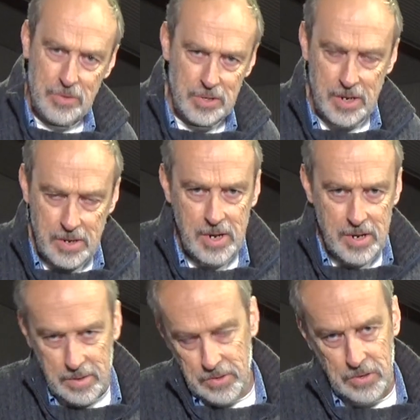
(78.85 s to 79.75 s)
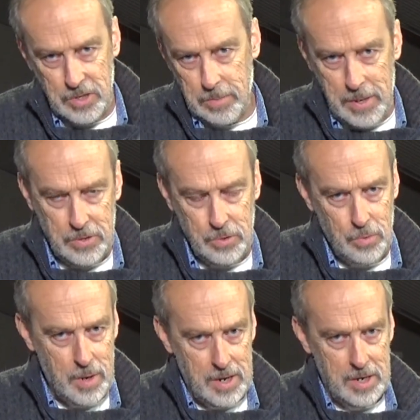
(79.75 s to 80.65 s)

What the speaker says: So I use a special